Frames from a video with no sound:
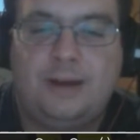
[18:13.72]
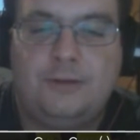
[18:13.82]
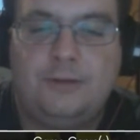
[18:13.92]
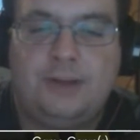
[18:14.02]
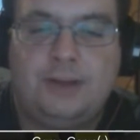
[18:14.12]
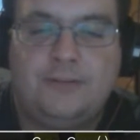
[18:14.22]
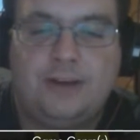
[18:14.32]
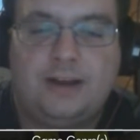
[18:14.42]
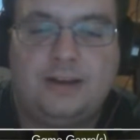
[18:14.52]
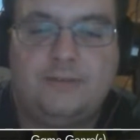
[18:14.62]
When the count is
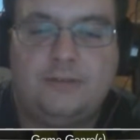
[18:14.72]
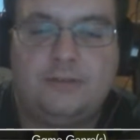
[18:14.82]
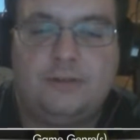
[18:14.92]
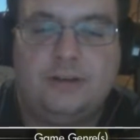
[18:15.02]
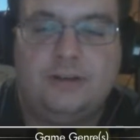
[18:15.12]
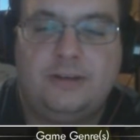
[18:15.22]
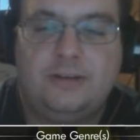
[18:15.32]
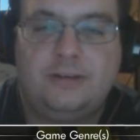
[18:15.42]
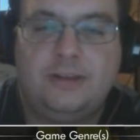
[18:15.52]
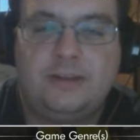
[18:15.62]
alive, I can't have a good
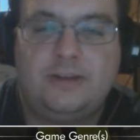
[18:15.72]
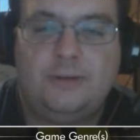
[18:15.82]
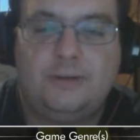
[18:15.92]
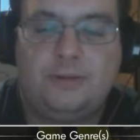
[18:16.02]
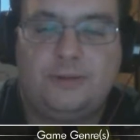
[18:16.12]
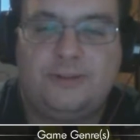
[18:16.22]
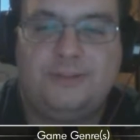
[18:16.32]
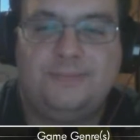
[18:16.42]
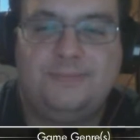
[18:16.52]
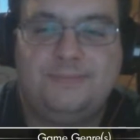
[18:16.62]
run. How it
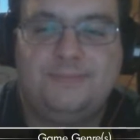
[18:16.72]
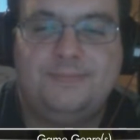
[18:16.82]
goes.